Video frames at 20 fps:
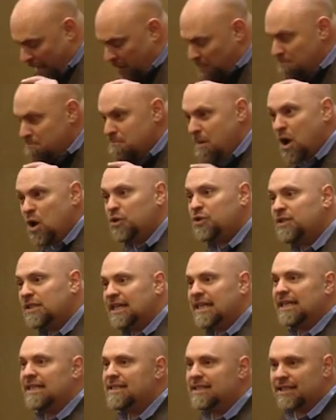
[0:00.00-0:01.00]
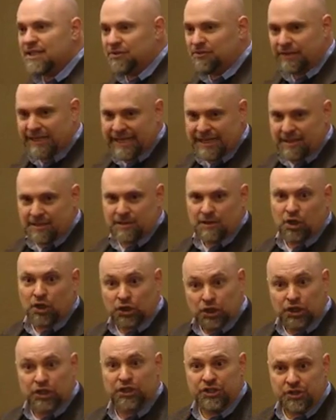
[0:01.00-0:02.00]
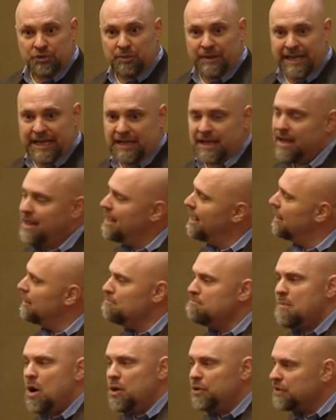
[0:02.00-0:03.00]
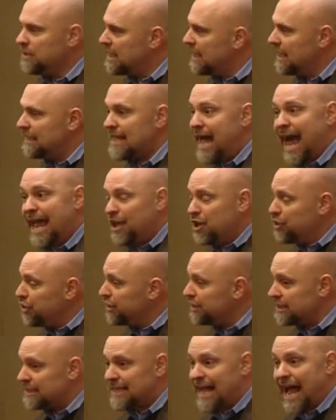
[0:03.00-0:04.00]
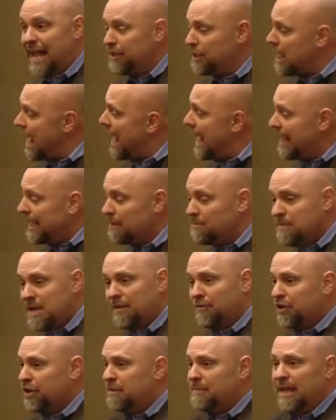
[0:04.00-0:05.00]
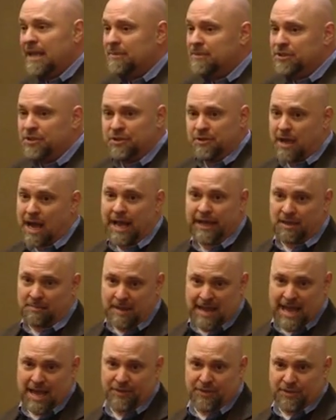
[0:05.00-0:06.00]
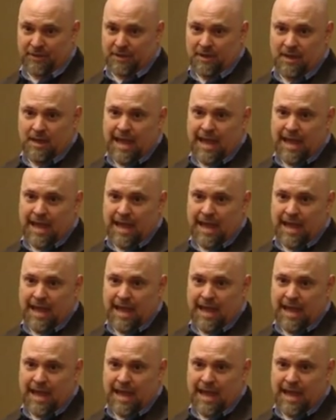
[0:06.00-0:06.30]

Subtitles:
most kids can read or learn to read. Most kids, I couldn't. I am never going to be able to do higher math.